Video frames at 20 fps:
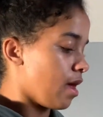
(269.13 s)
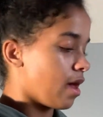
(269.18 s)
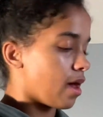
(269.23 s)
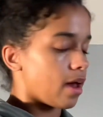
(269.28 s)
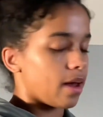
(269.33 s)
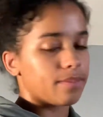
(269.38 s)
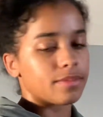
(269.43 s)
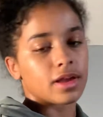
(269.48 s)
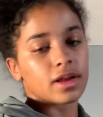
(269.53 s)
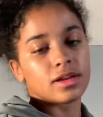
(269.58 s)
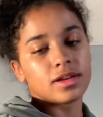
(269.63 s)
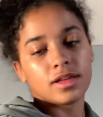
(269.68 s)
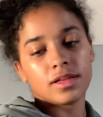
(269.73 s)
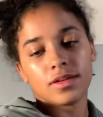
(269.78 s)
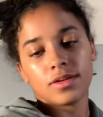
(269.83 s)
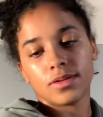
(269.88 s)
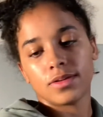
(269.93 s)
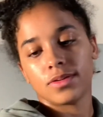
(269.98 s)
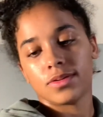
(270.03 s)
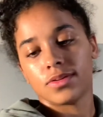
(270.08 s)
I'm gonna
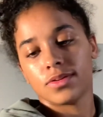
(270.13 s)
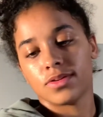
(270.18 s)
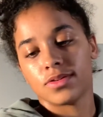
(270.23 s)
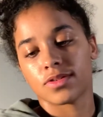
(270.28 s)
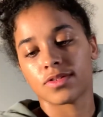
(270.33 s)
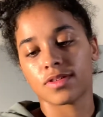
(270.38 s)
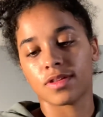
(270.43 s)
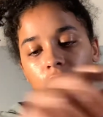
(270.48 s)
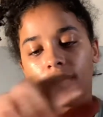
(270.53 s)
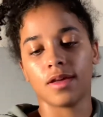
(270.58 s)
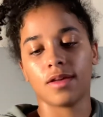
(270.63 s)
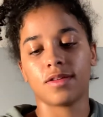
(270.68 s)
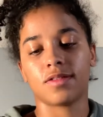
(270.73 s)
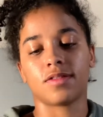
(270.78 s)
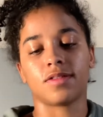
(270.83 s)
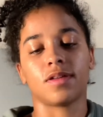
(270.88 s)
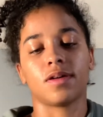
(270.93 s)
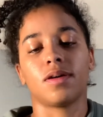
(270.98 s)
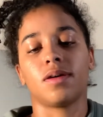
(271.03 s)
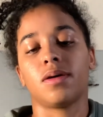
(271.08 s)
use
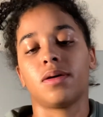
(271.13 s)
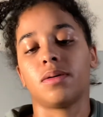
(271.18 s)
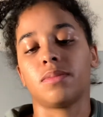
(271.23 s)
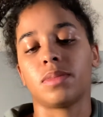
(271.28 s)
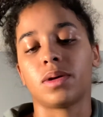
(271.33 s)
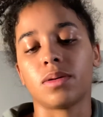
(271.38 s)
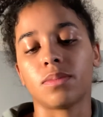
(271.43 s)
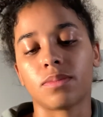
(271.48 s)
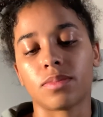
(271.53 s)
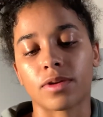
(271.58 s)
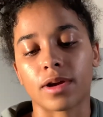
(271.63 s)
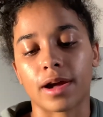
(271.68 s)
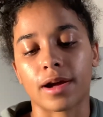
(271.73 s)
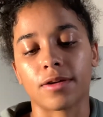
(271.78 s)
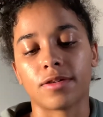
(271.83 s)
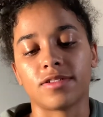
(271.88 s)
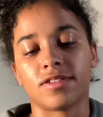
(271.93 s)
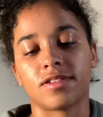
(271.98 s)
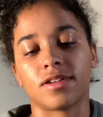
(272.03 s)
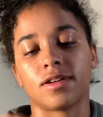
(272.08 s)
some brow
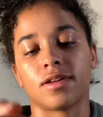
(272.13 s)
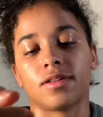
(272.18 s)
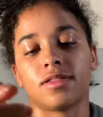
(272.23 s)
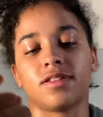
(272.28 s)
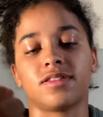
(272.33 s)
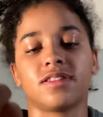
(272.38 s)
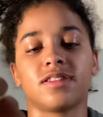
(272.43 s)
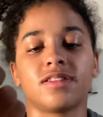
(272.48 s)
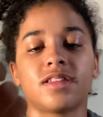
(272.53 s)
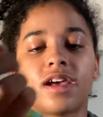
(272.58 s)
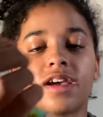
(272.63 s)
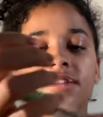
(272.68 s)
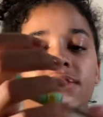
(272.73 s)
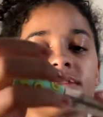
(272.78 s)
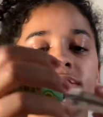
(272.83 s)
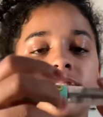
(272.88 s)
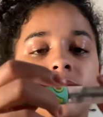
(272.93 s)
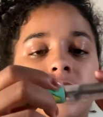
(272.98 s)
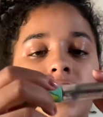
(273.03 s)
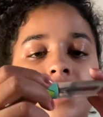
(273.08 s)
gel. This is
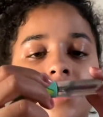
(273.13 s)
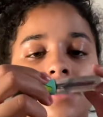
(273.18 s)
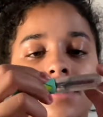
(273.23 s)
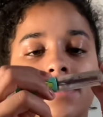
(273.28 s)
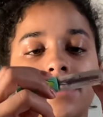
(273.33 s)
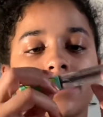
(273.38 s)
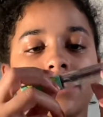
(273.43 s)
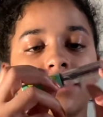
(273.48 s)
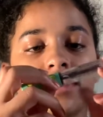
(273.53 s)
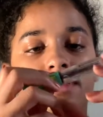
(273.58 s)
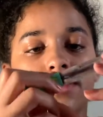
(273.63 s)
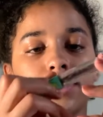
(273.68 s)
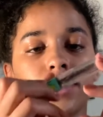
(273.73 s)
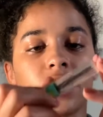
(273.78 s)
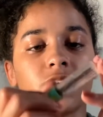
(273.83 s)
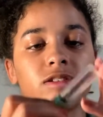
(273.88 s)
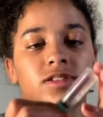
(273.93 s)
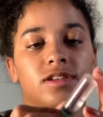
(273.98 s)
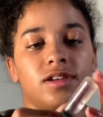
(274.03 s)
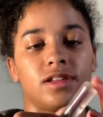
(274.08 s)
actually my girlfriend's brow
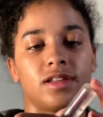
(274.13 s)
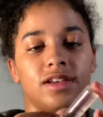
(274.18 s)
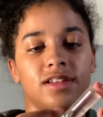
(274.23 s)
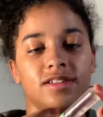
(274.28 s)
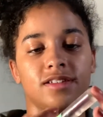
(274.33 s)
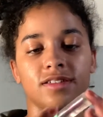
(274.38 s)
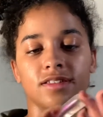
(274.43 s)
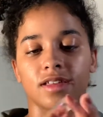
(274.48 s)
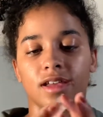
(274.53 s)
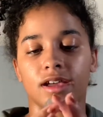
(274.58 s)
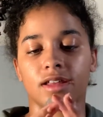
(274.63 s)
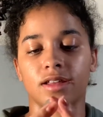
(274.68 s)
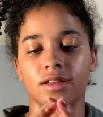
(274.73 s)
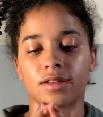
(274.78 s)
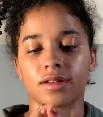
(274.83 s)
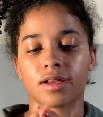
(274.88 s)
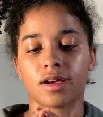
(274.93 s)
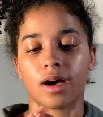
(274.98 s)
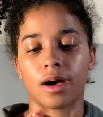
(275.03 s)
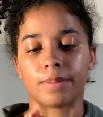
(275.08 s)
gel. I just kind of
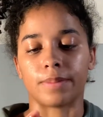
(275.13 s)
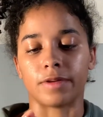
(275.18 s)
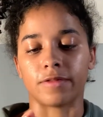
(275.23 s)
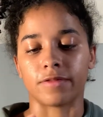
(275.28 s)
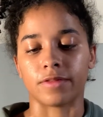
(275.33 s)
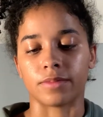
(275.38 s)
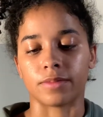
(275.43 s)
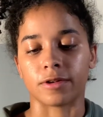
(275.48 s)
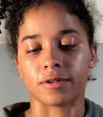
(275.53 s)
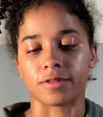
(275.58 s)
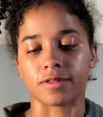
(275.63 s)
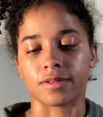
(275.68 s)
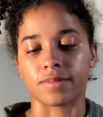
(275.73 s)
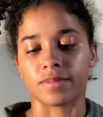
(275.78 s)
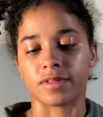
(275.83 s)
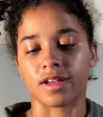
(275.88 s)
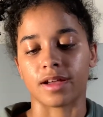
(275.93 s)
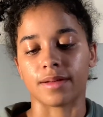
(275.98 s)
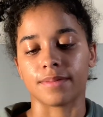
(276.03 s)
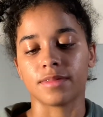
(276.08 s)
cop it from her
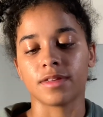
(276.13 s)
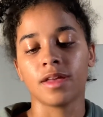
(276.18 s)
sometimes.